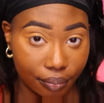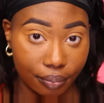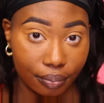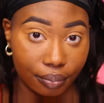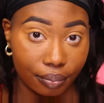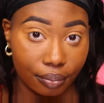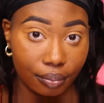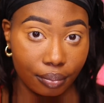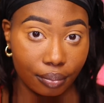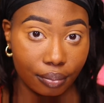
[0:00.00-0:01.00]

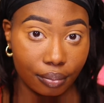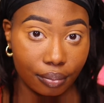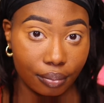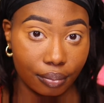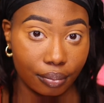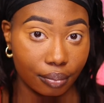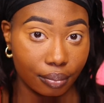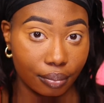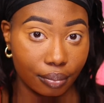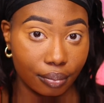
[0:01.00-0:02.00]

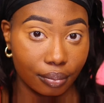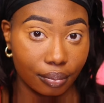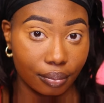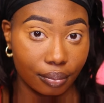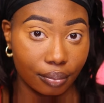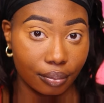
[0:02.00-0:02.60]
No one is speaking in this clip.